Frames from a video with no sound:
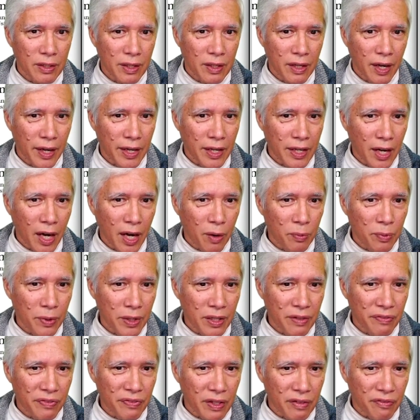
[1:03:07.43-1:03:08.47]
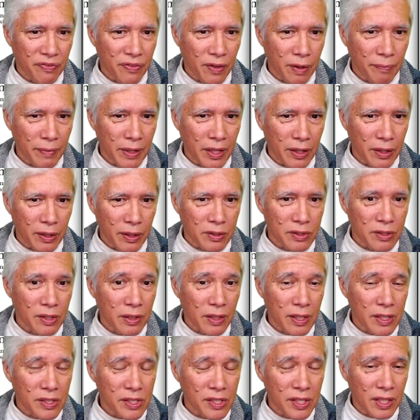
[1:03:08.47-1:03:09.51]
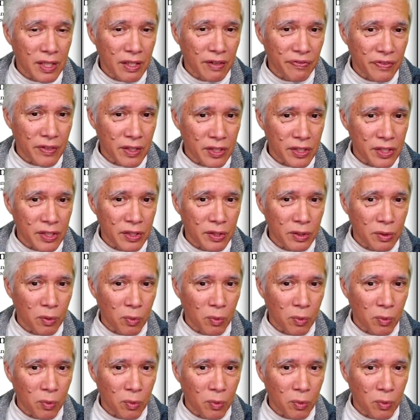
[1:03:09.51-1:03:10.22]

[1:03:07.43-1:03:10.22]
I got rid of it from here. So let's see if this still